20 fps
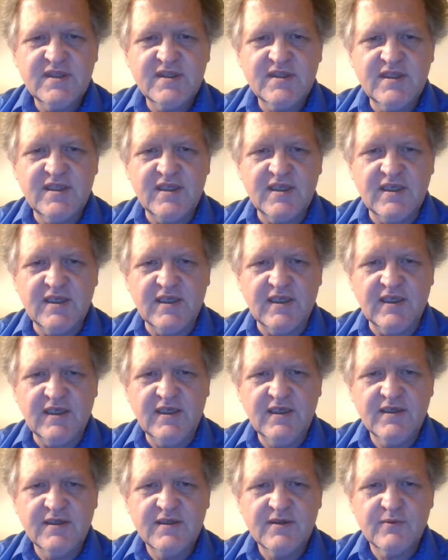T,
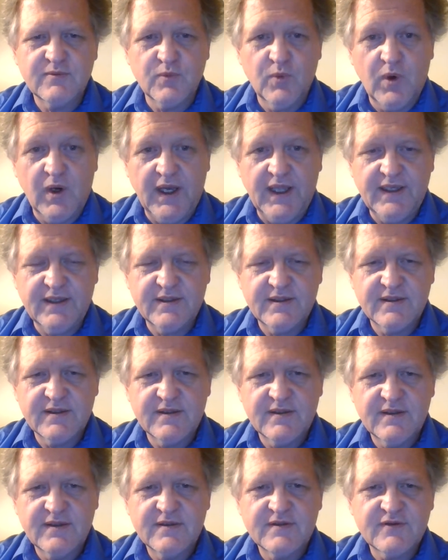what.
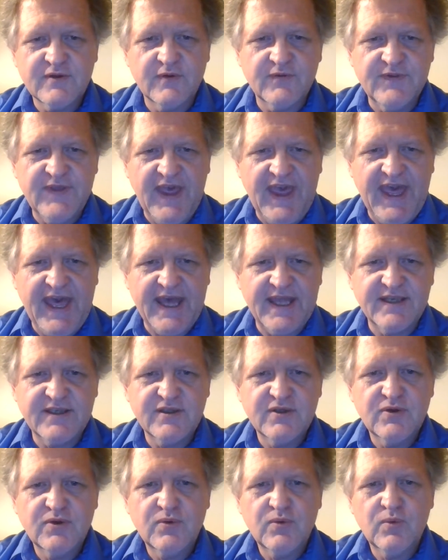So that,
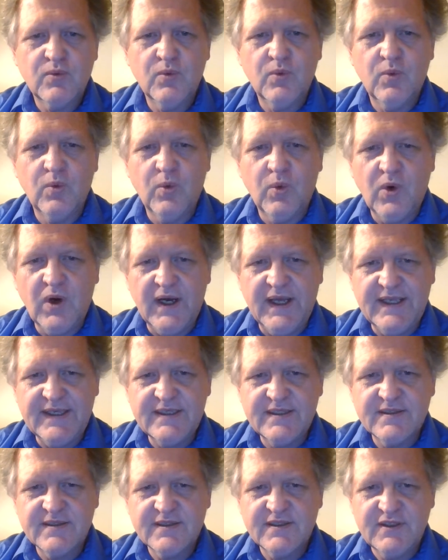
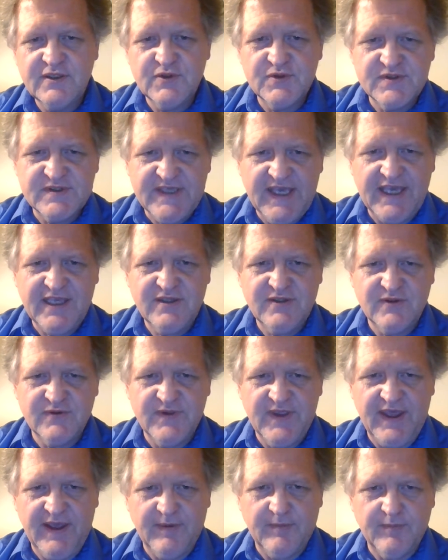what you say to
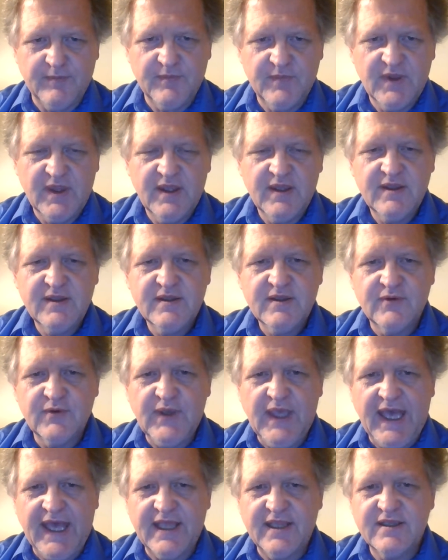them. We
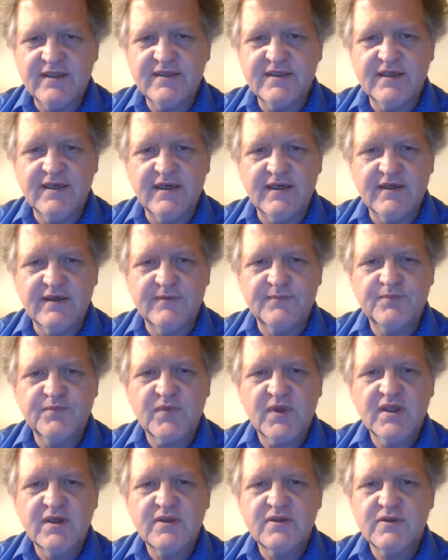got
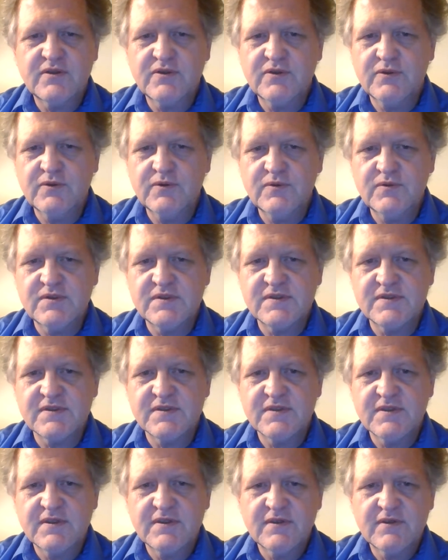tous
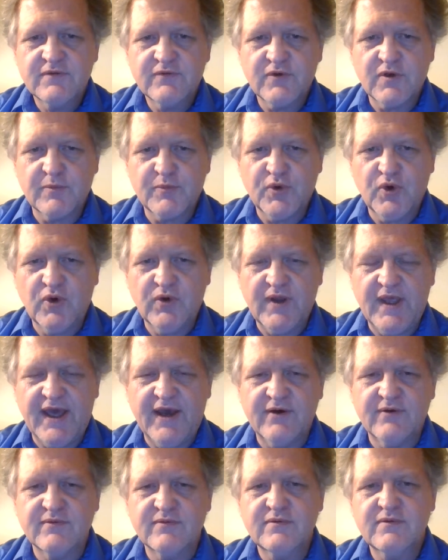for
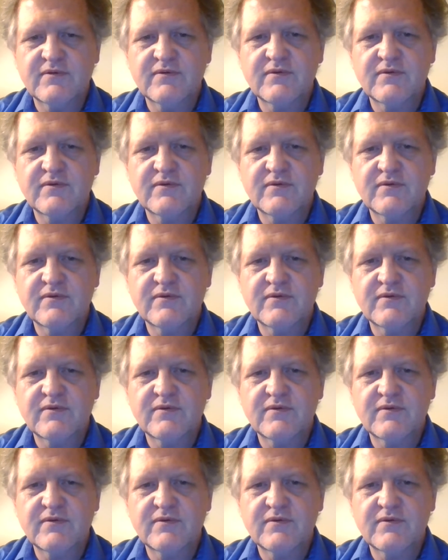pronoun